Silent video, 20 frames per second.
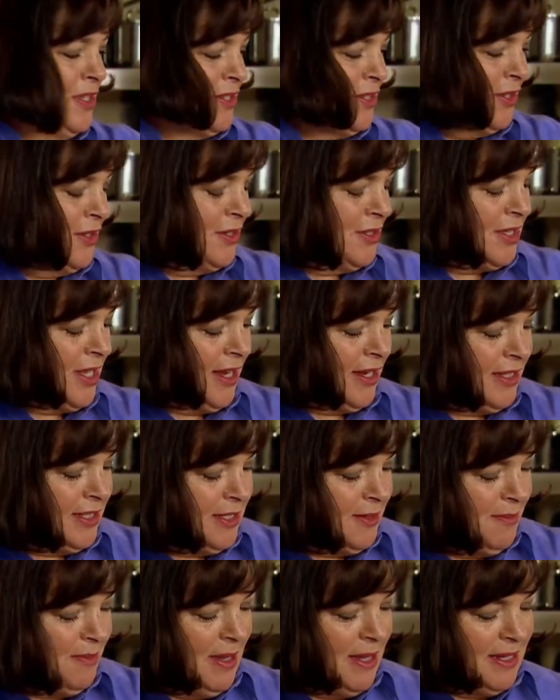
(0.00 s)
this looks like.
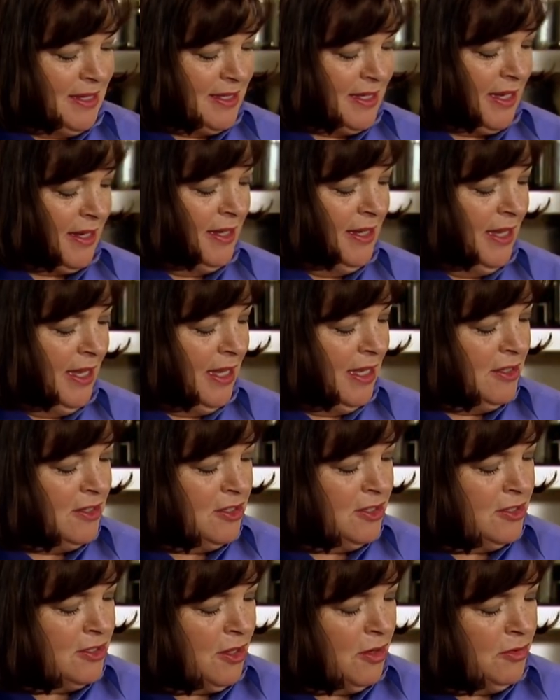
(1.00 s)
It's amazing.
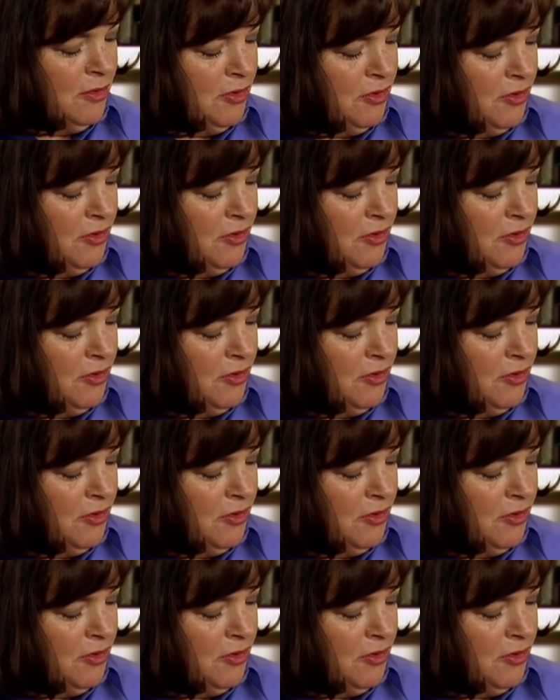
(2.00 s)
It's so